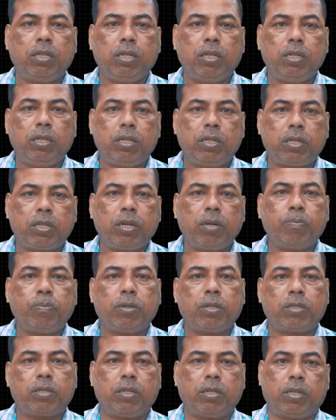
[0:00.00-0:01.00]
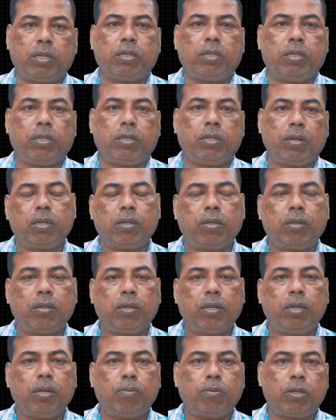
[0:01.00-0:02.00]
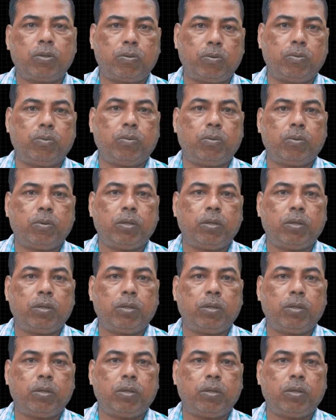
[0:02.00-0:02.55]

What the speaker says: intrapersonal. Number 2.